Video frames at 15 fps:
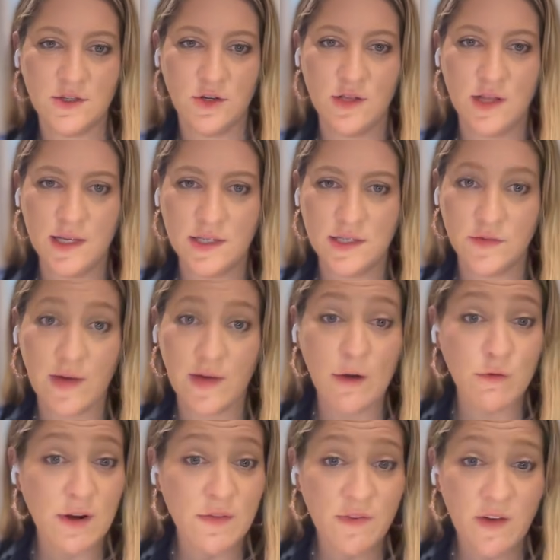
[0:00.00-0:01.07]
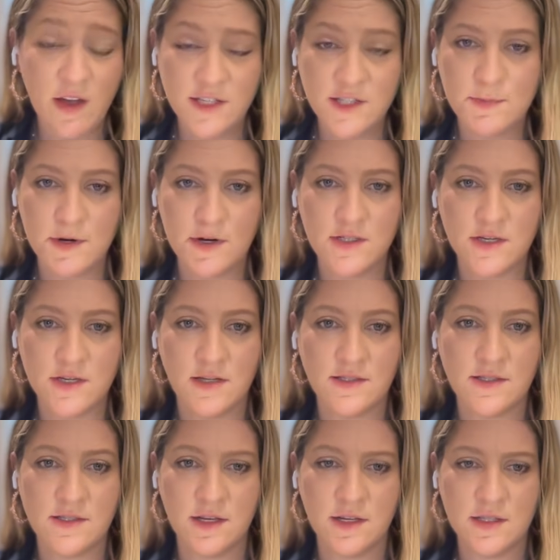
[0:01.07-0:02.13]
He's got the likes of Aritha, Spirit
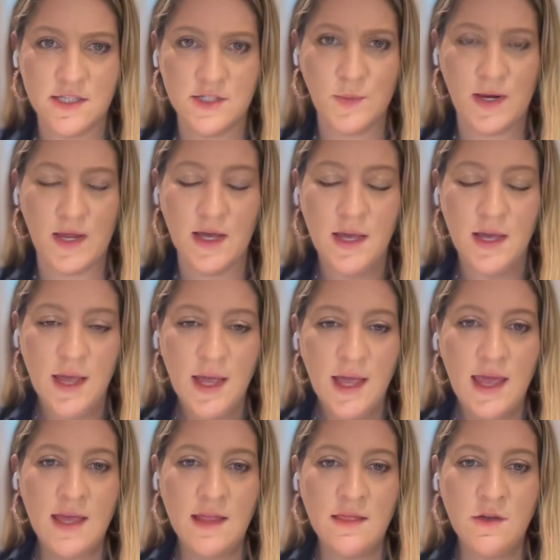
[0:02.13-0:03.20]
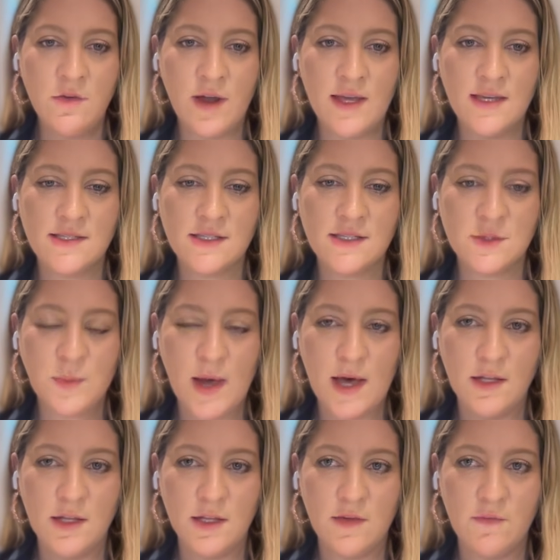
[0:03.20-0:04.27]
Dancers, last year's winner in the race
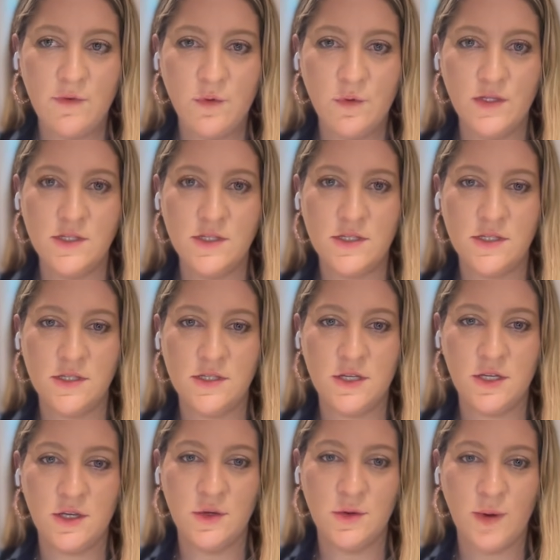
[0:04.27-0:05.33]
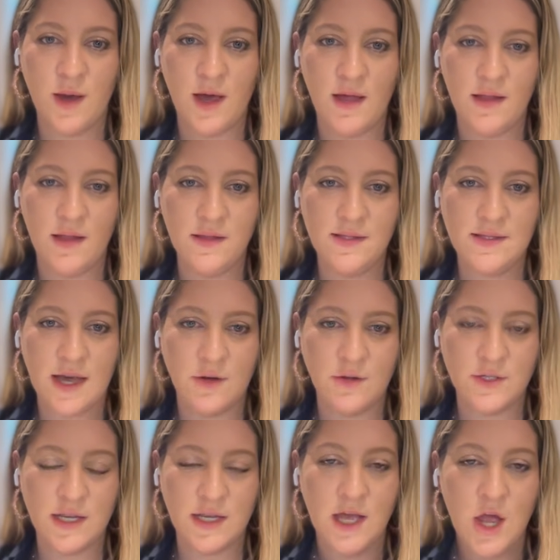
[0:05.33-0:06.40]
as well. Looking forward to
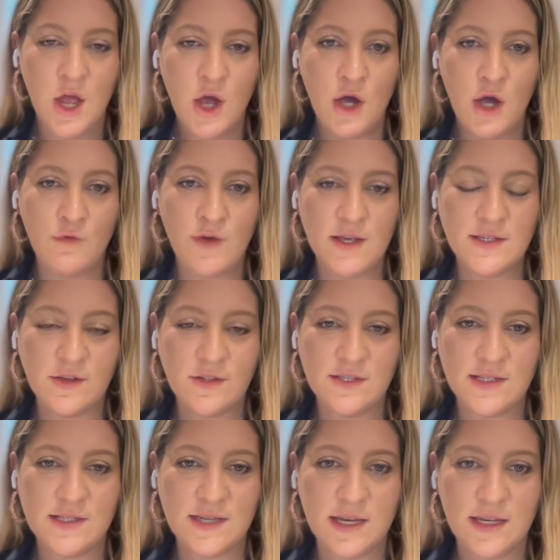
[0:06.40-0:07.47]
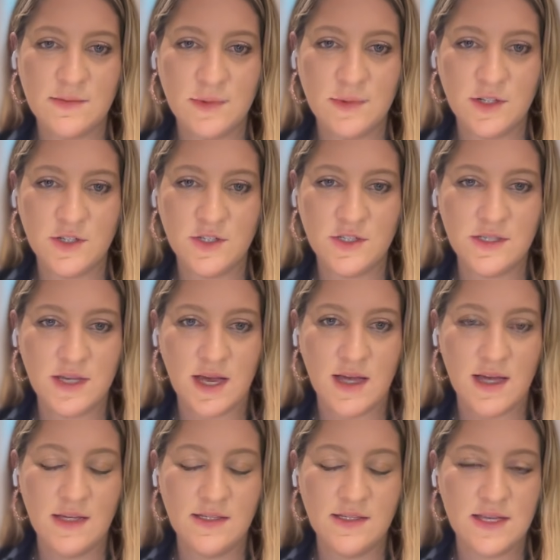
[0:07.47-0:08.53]
Saudi racing on Saturday as much as
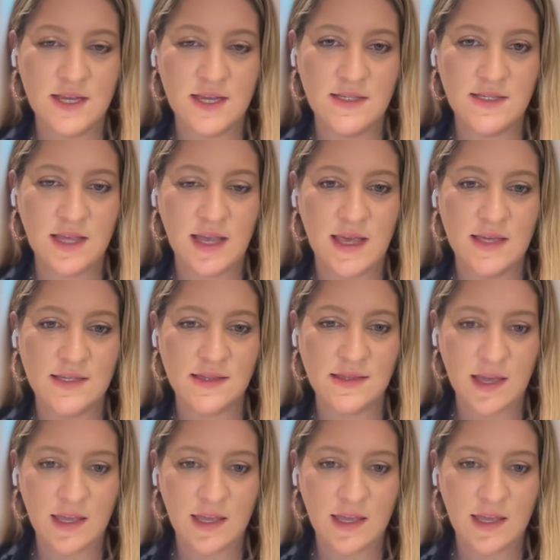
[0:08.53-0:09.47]
TC is.